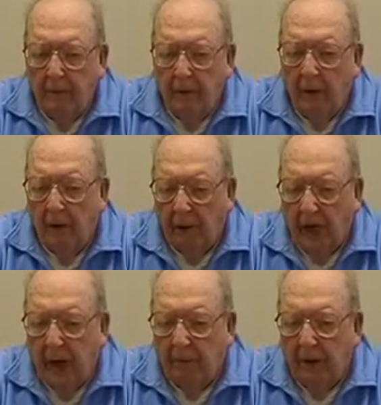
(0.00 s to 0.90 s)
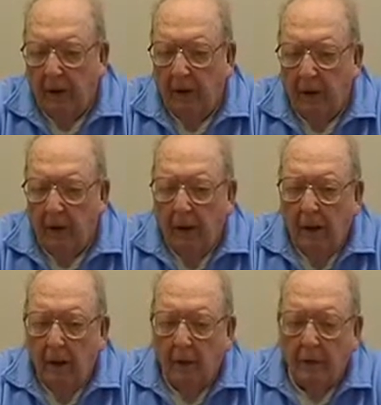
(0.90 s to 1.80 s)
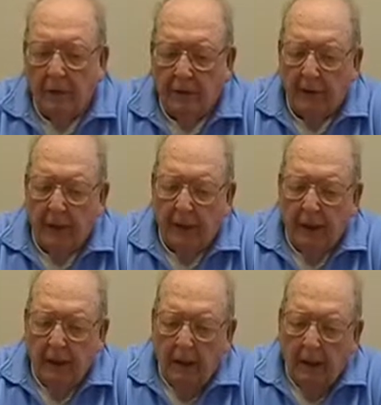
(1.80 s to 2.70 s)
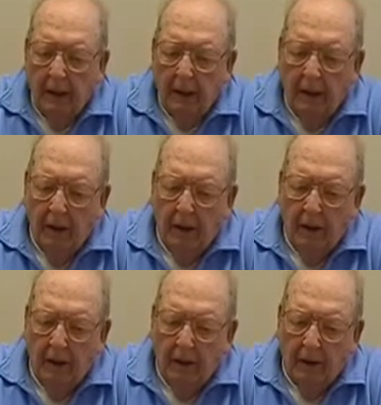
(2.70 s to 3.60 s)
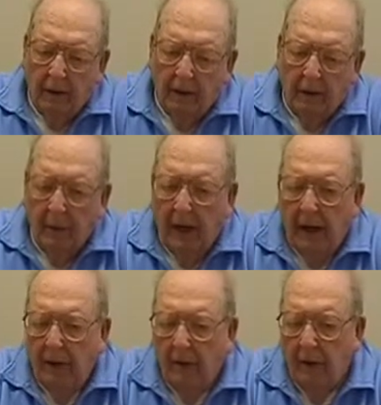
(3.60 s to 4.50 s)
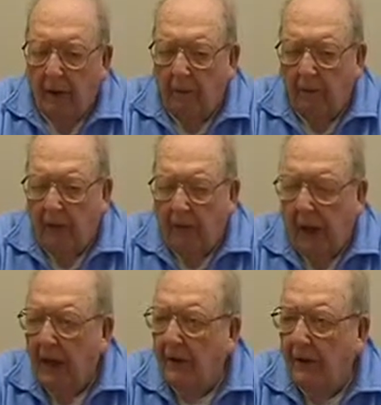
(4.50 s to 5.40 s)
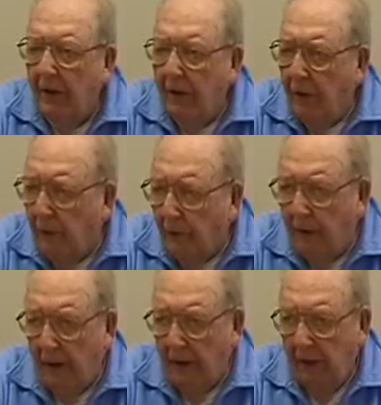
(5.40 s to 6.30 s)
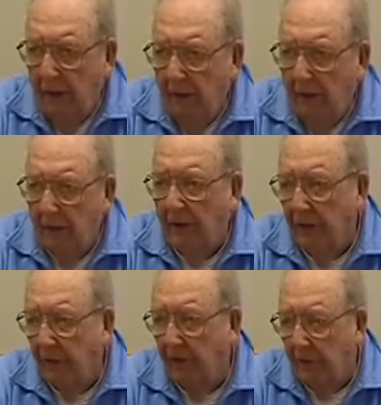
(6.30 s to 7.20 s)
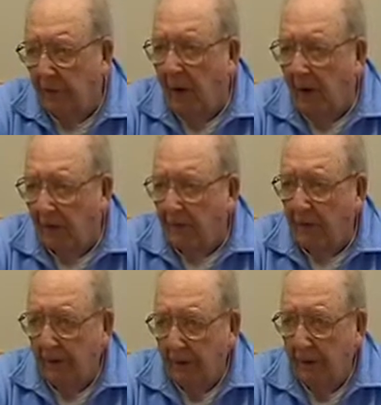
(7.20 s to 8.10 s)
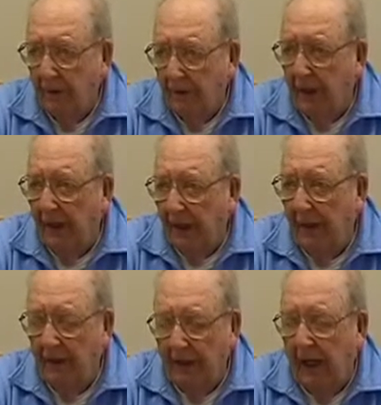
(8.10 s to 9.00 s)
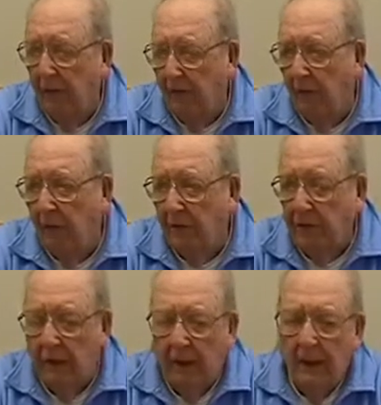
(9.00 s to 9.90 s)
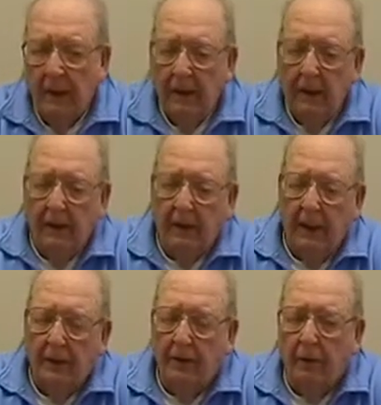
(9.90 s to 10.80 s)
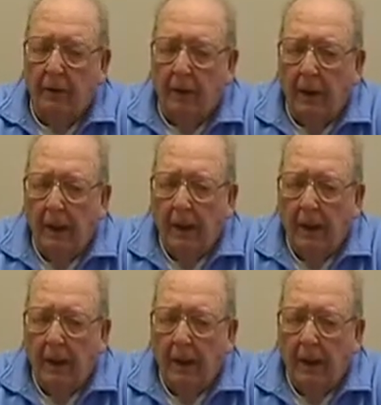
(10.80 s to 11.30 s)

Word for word: uh, our captain was the uh, commander of the task unit, which is the smallest thing in the task force, the task unit,